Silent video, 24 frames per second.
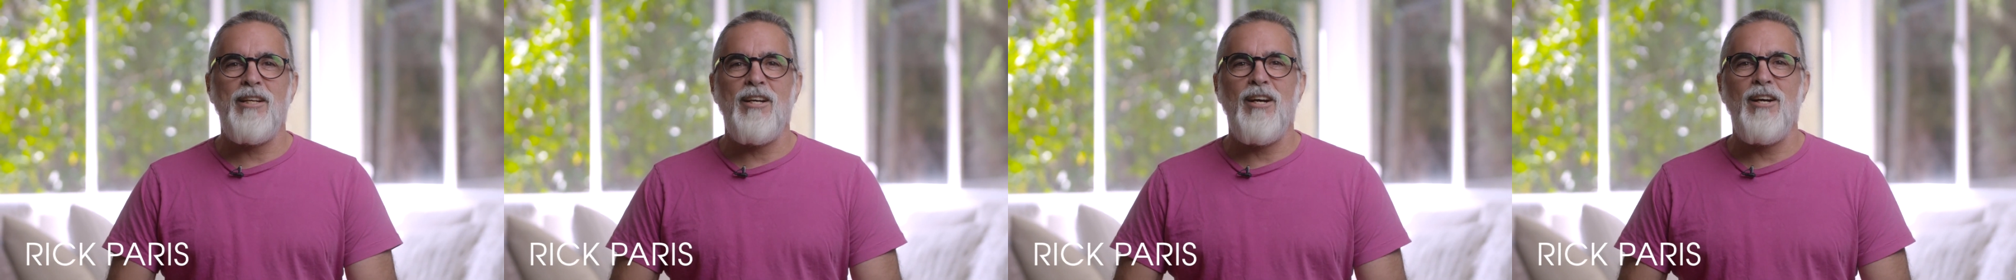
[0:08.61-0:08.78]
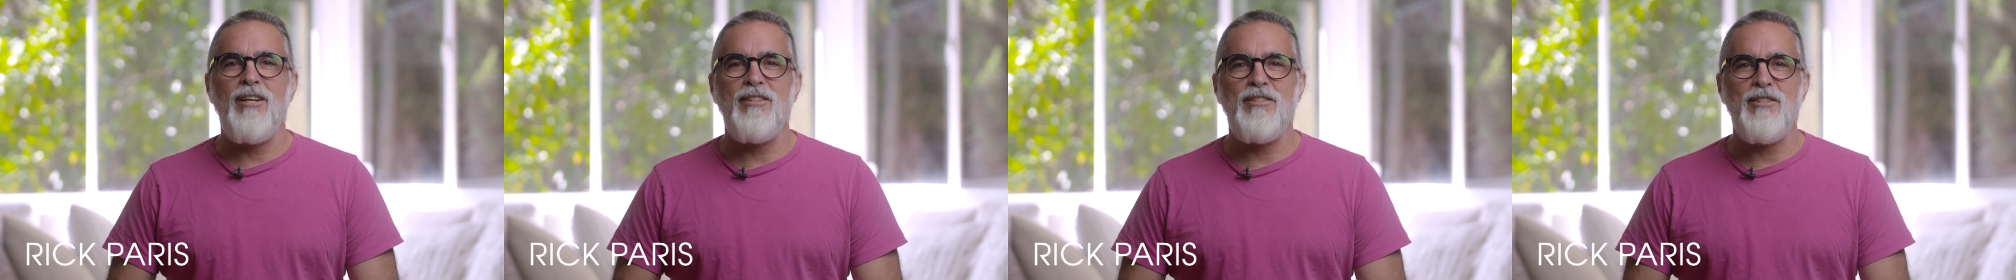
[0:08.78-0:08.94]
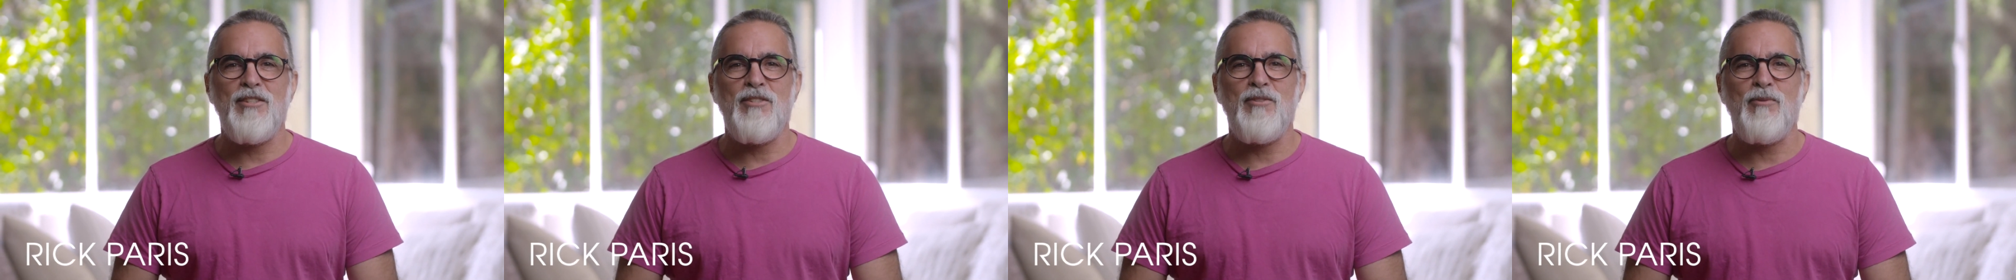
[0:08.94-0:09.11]

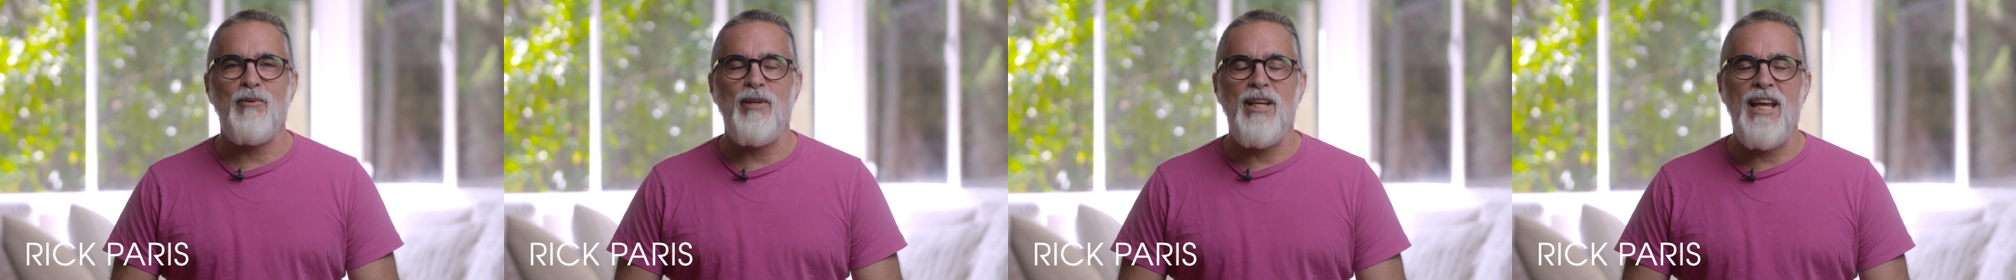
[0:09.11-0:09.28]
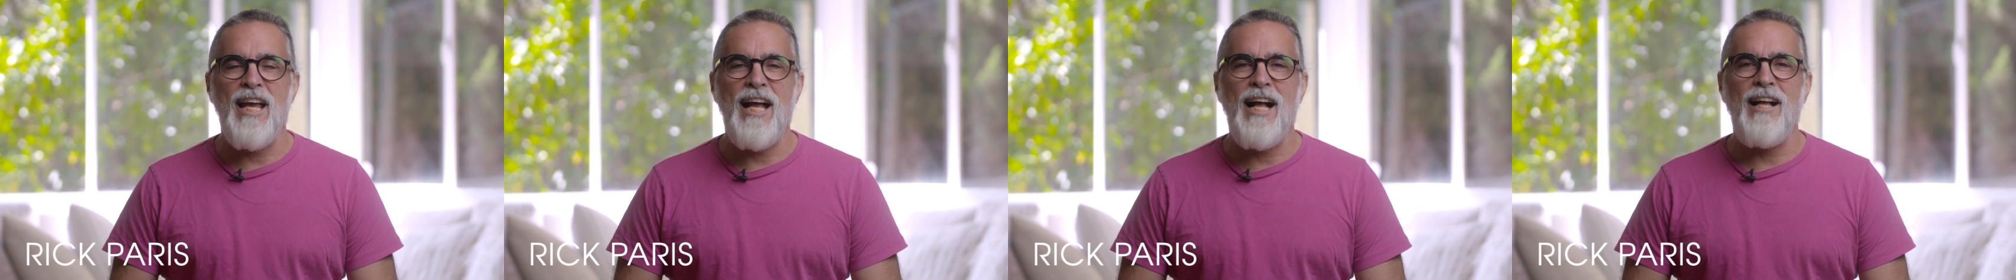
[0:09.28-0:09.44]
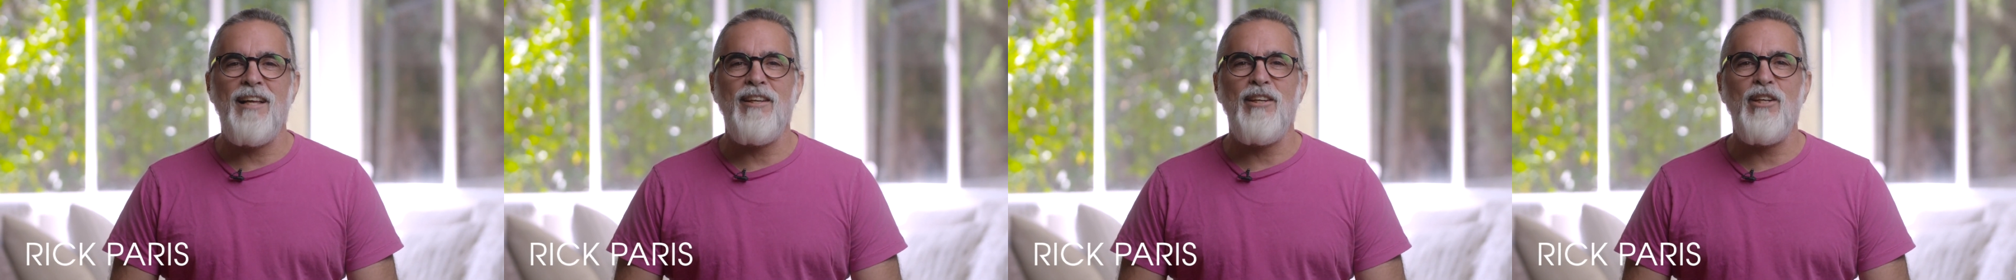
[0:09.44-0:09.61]
Conscious
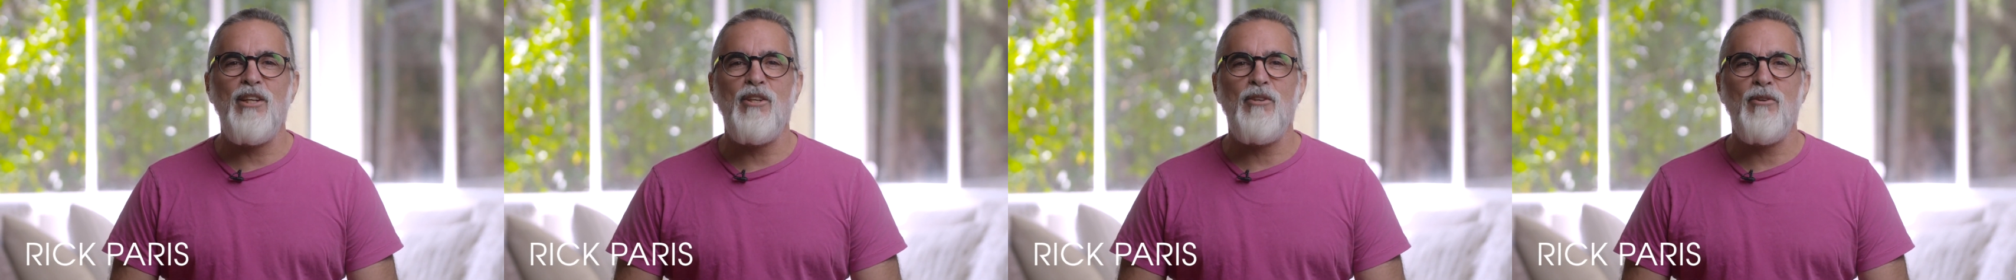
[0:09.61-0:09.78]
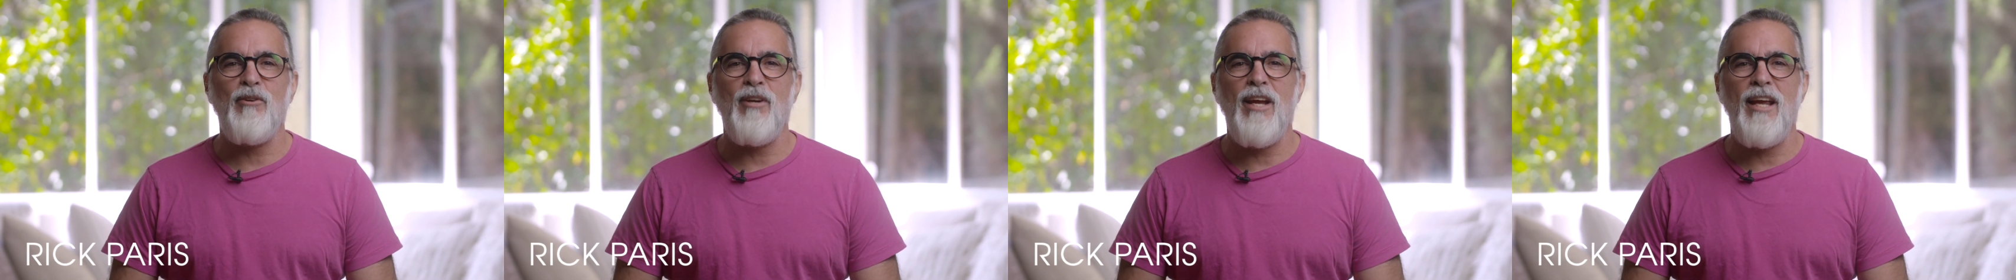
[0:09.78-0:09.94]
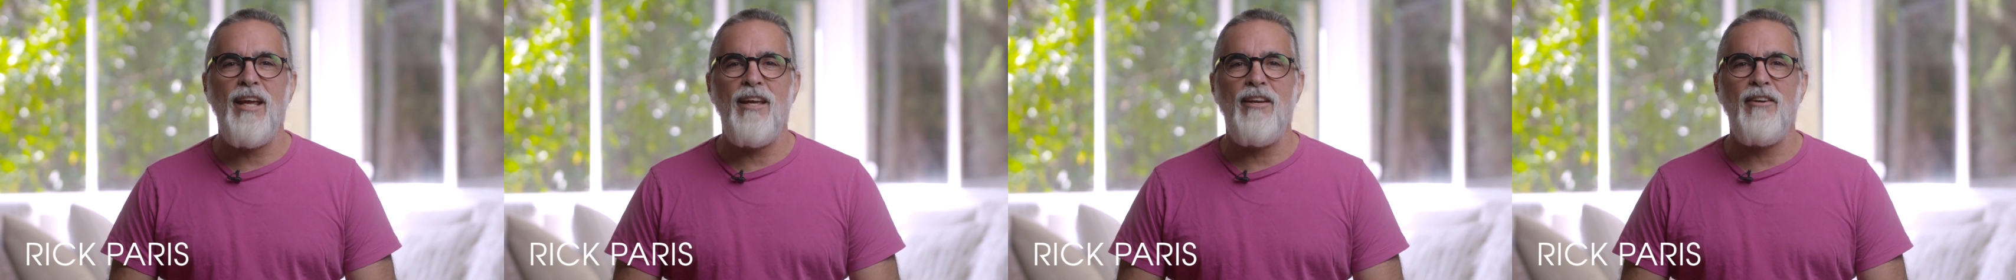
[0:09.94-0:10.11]
Reality
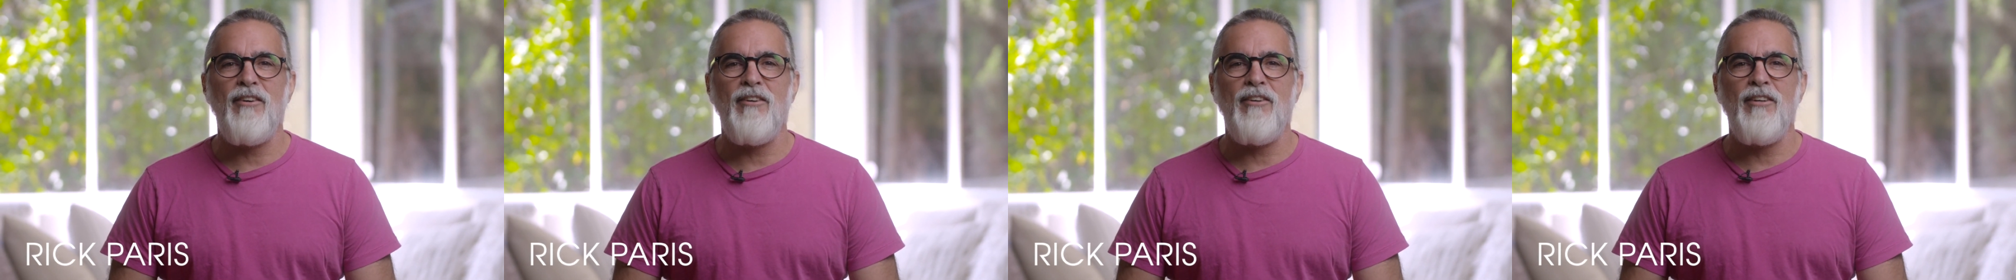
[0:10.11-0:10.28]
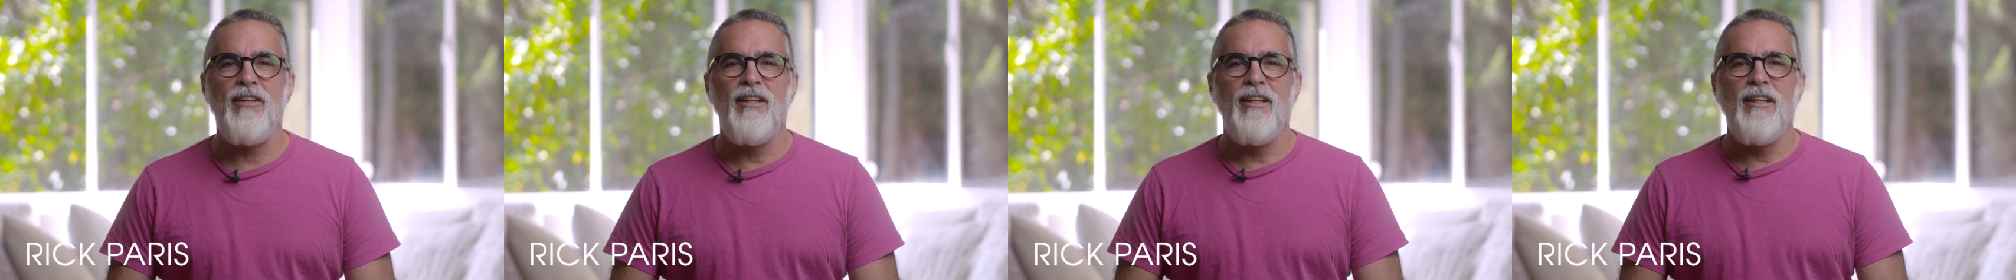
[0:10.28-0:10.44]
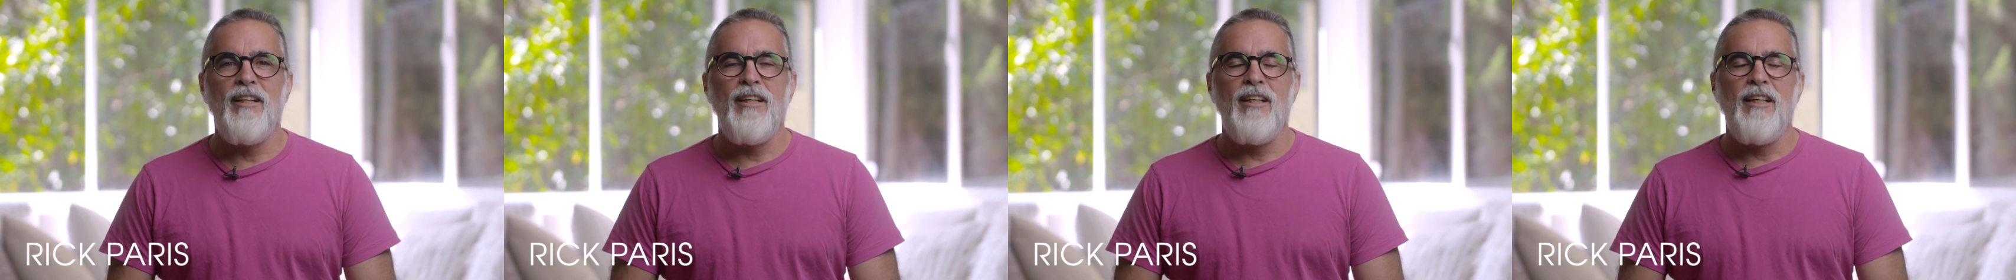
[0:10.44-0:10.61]

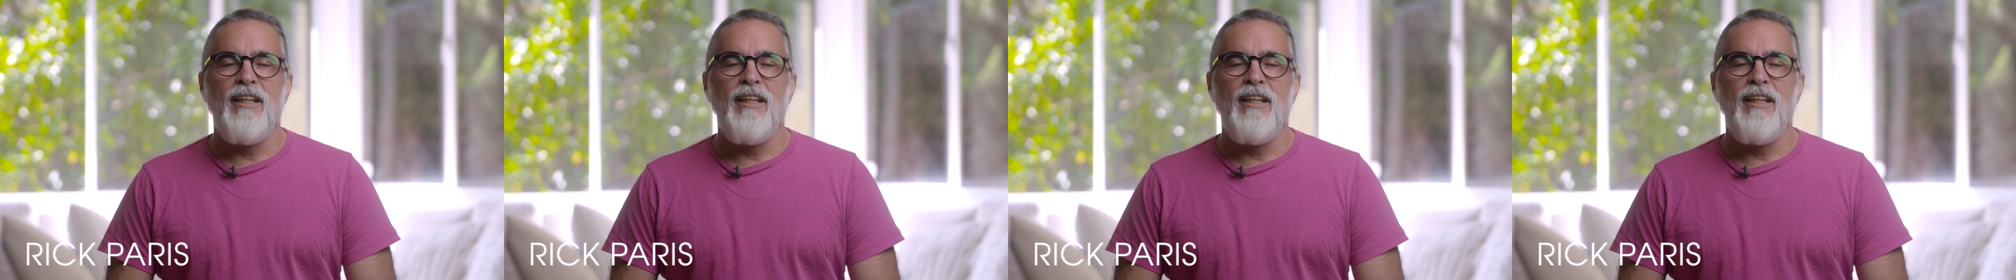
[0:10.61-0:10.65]
Creator.